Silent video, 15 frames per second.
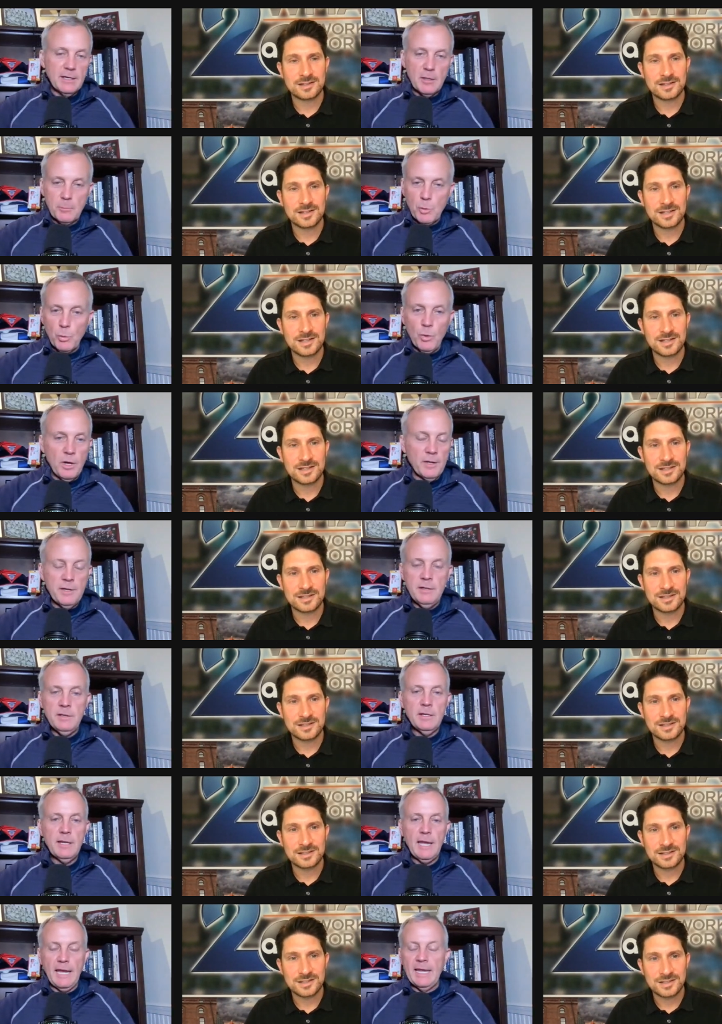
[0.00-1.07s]
Speaker 1: number one?
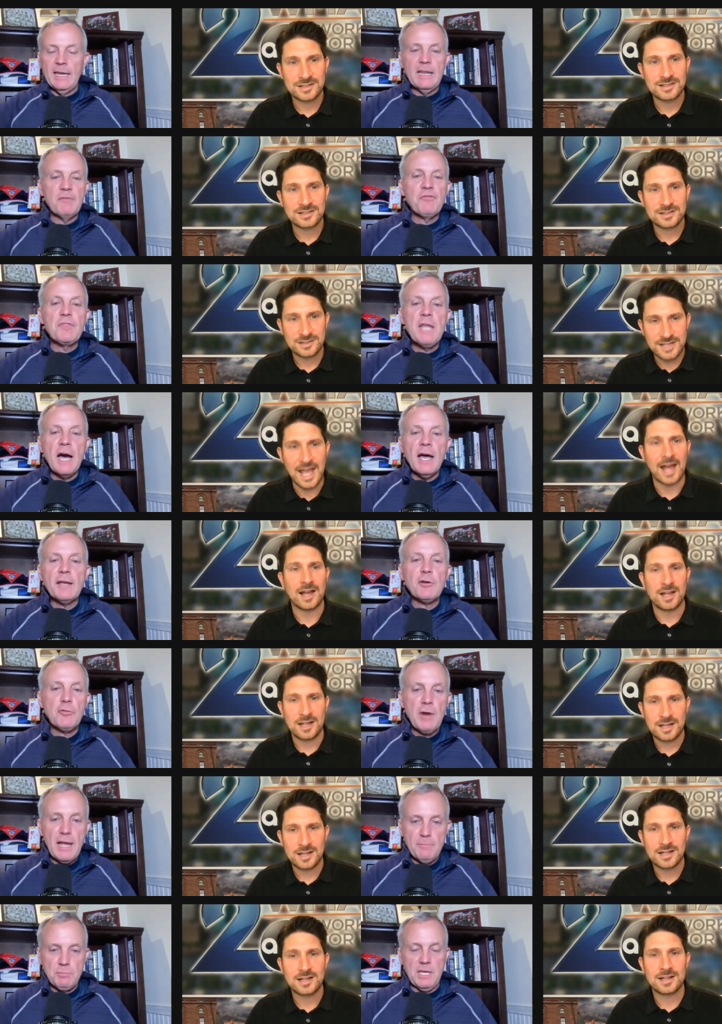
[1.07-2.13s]
And if yeah. not
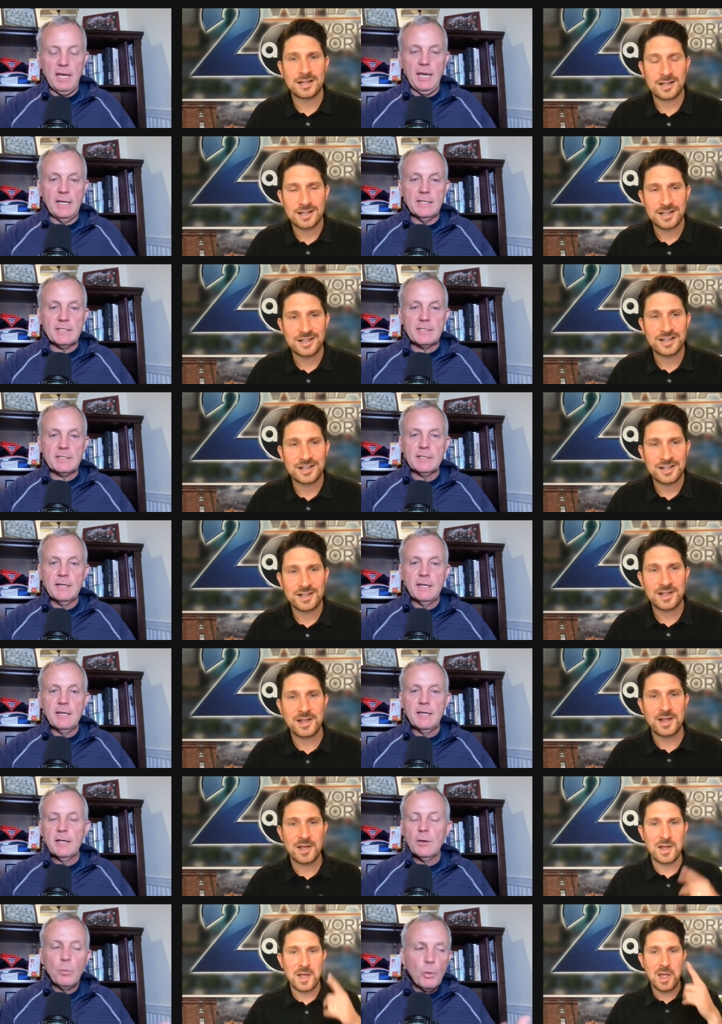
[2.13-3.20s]
crab cakes,
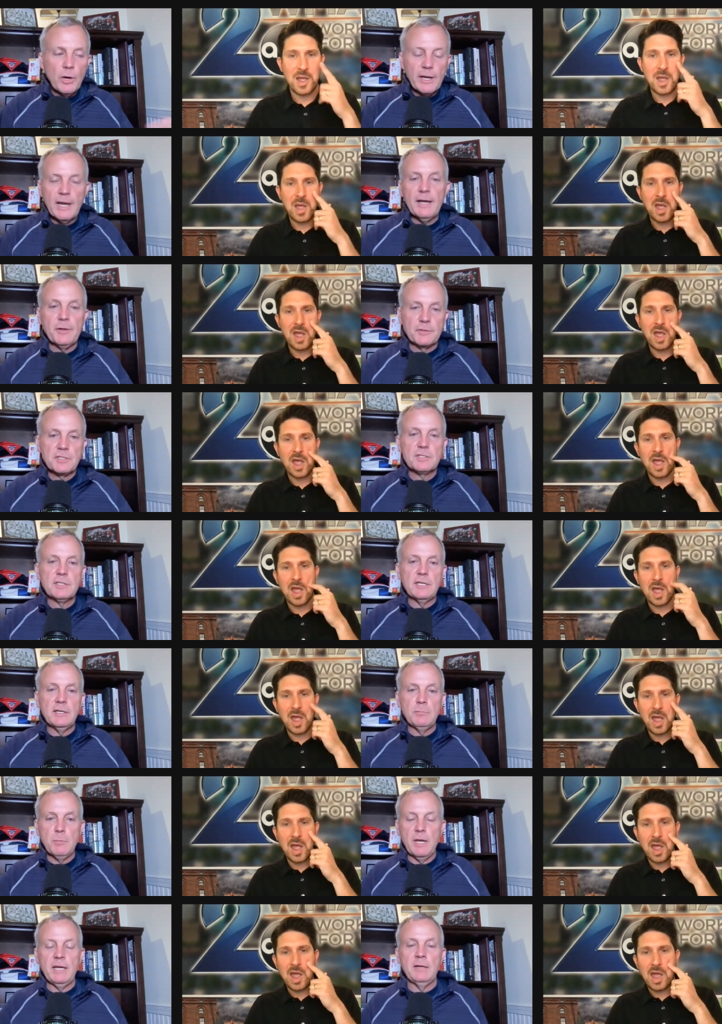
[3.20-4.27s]
what else
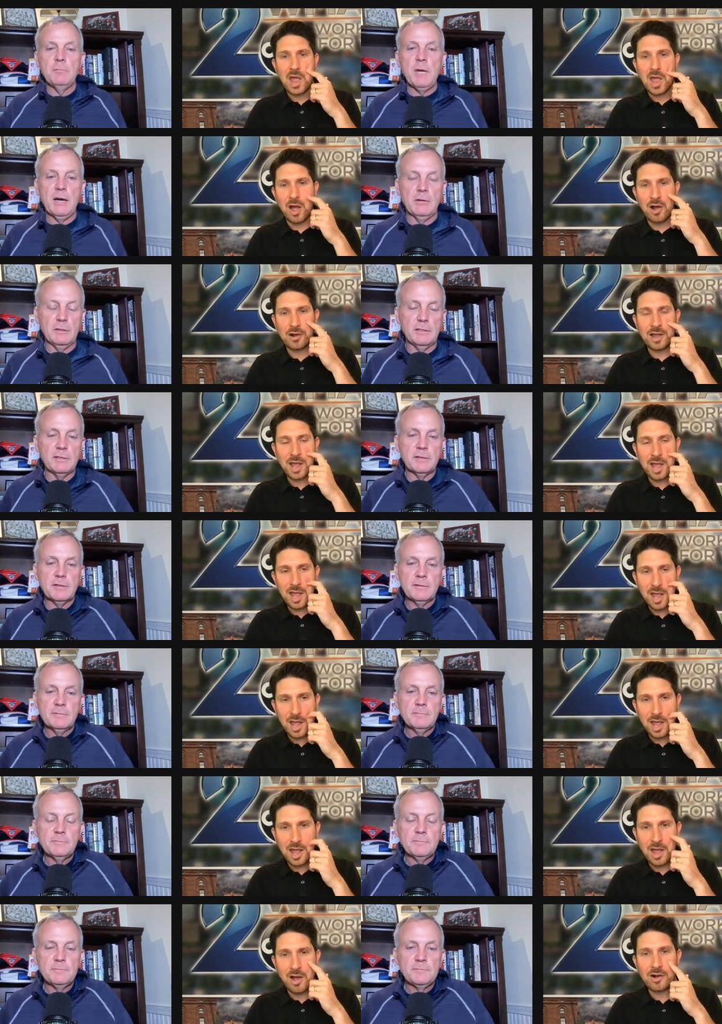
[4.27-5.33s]
in in Maryland?
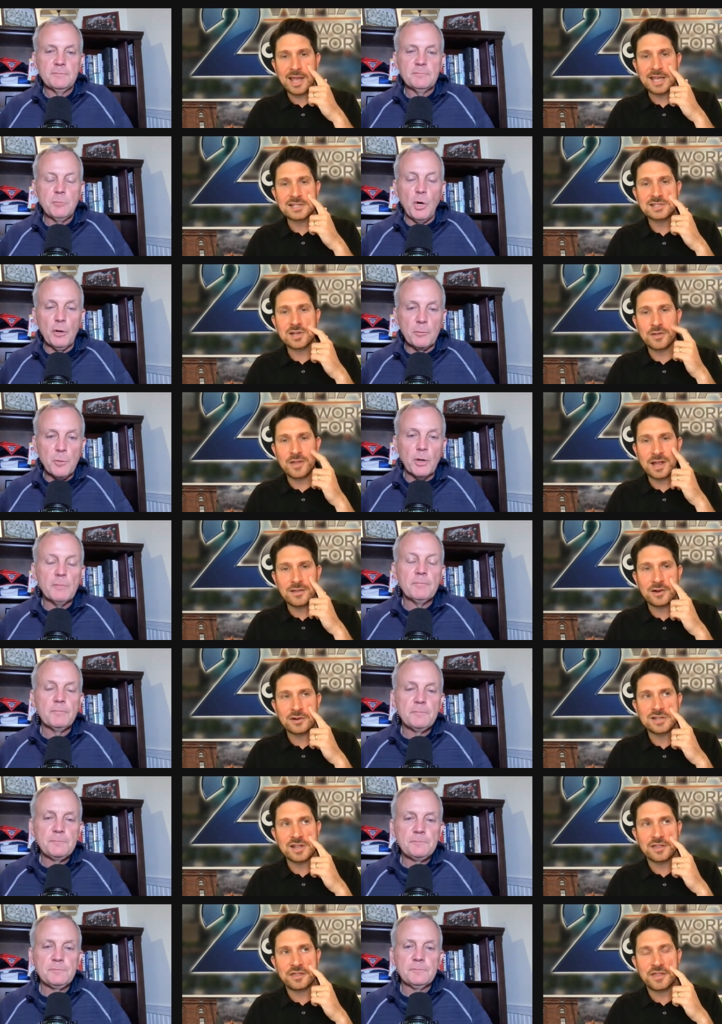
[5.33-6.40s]
Okay, Baltimore. so
Speaker 2: there's
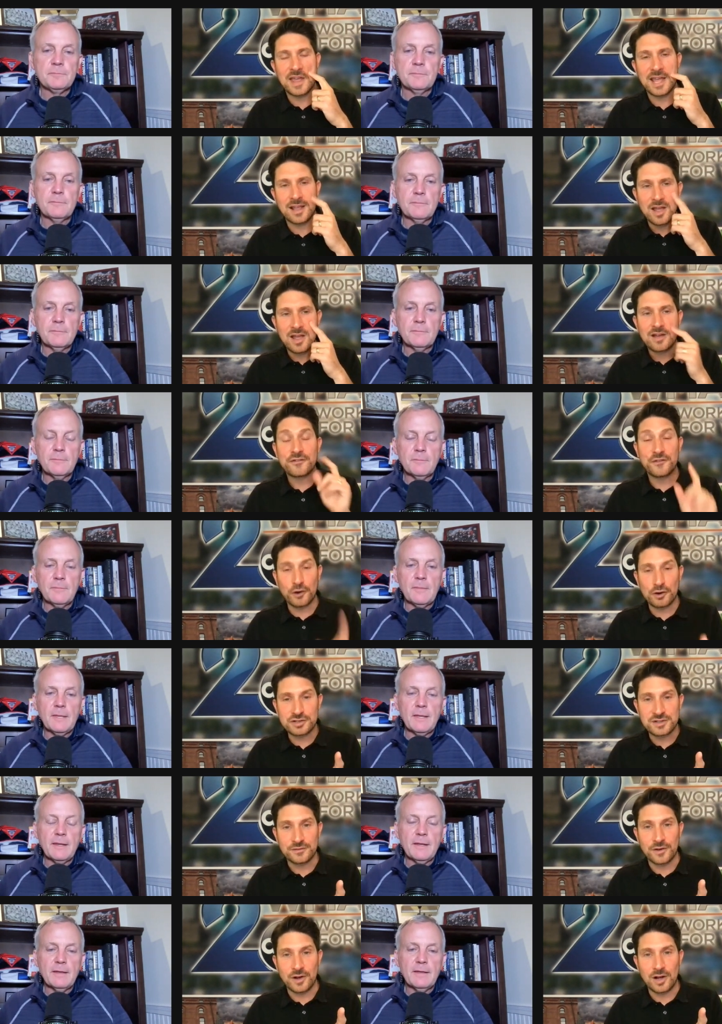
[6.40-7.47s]
a thing. First
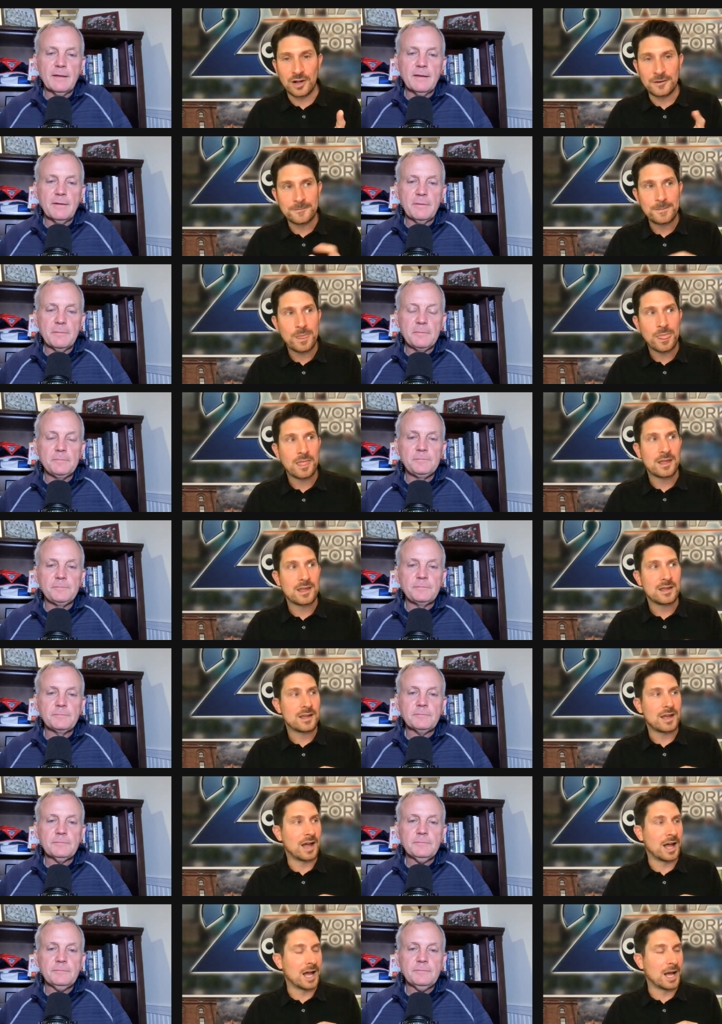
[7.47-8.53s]
of all,
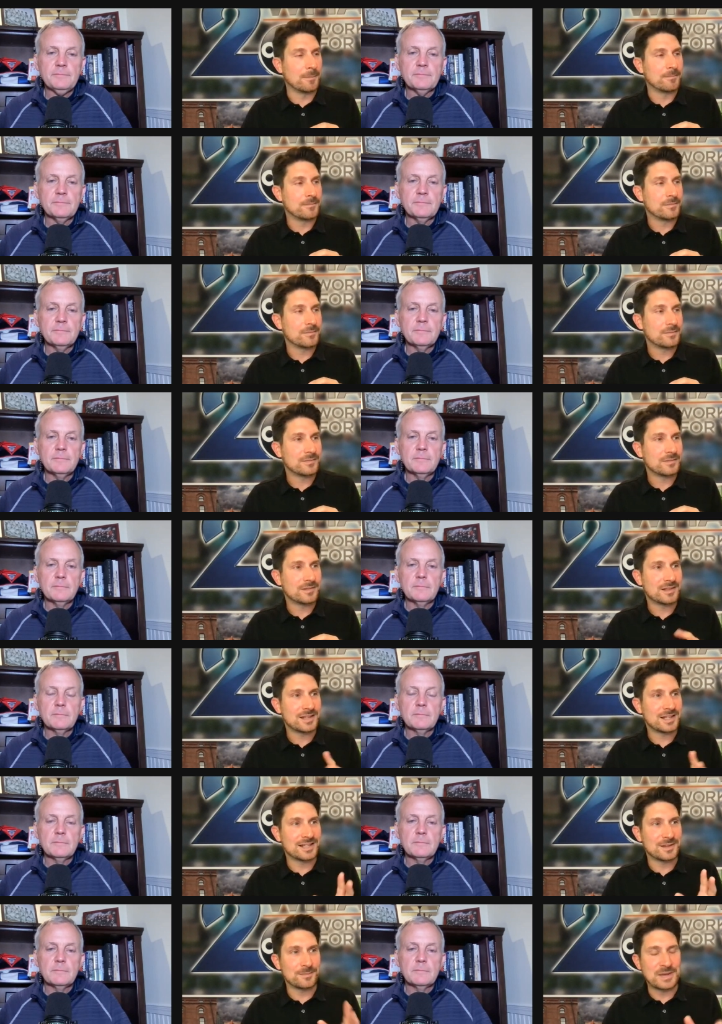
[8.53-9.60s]
um,
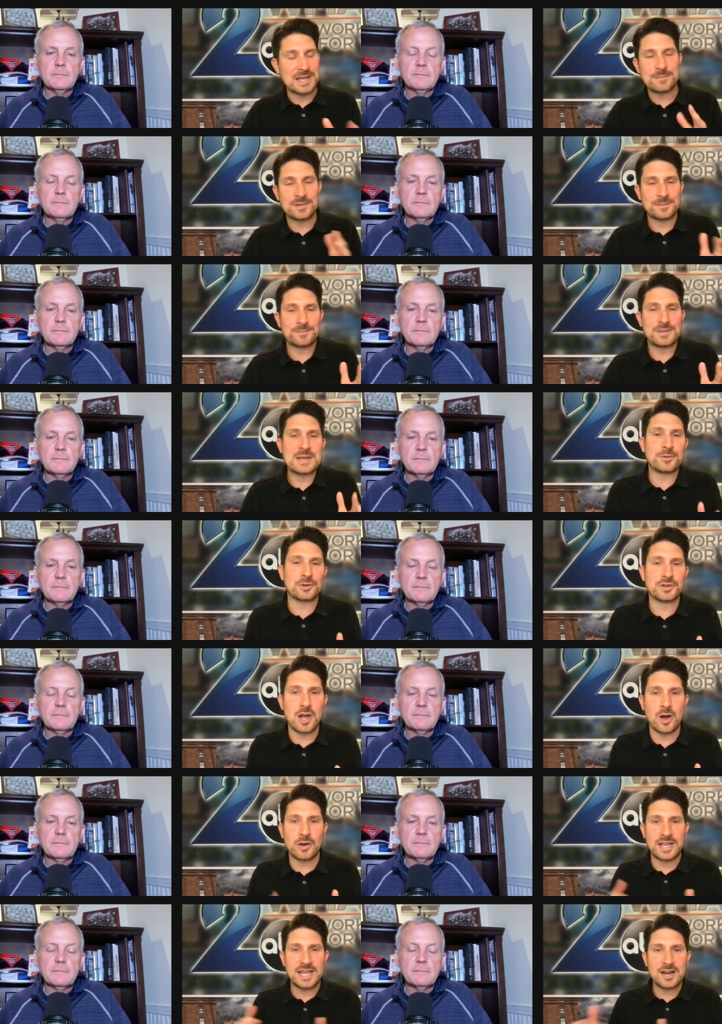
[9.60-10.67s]
pe- people
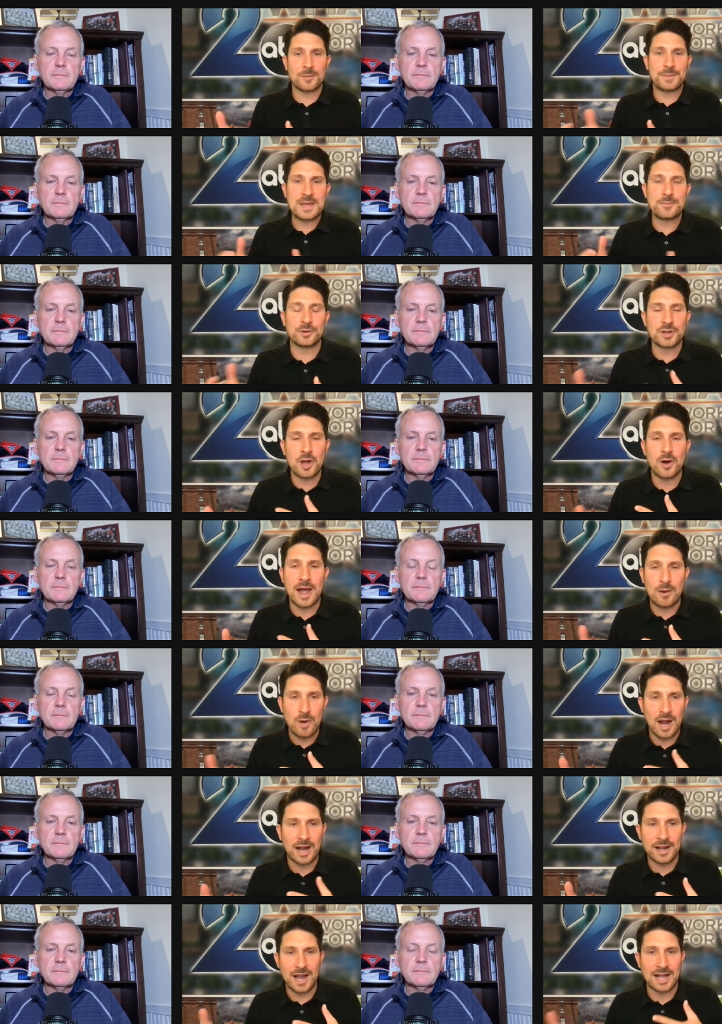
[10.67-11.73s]
know here. People know
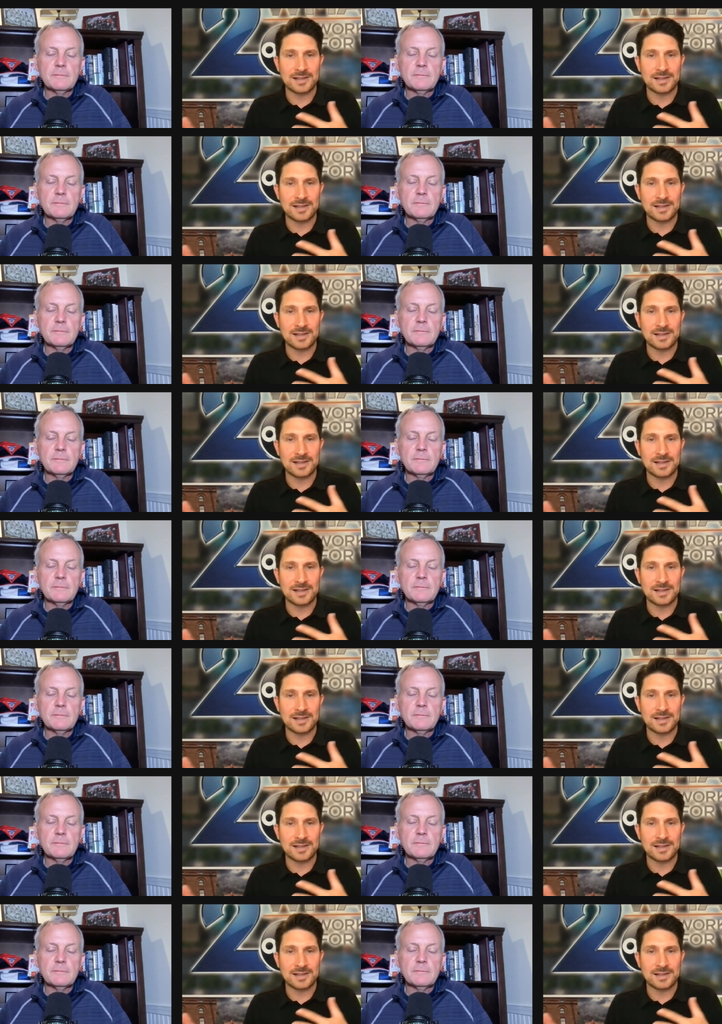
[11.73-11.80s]
I, I, I